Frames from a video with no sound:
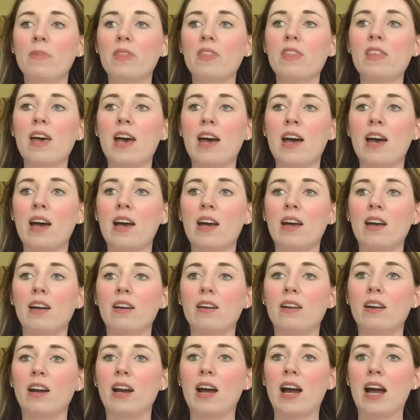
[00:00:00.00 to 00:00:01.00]
that
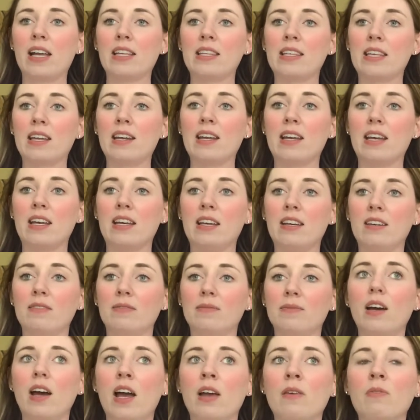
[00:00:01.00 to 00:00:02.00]
I did it.
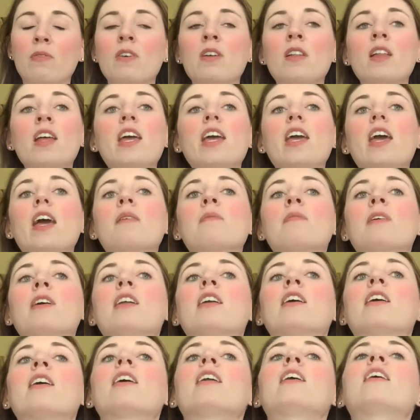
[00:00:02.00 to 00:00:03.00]
I feel like I'm
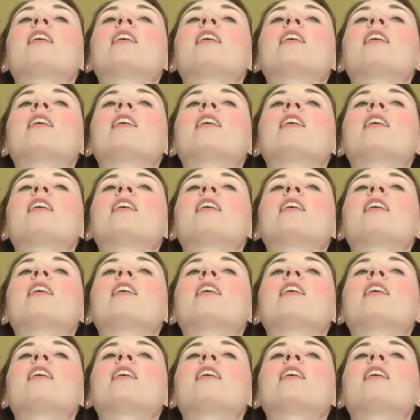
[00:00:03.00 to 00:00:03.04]
gonna get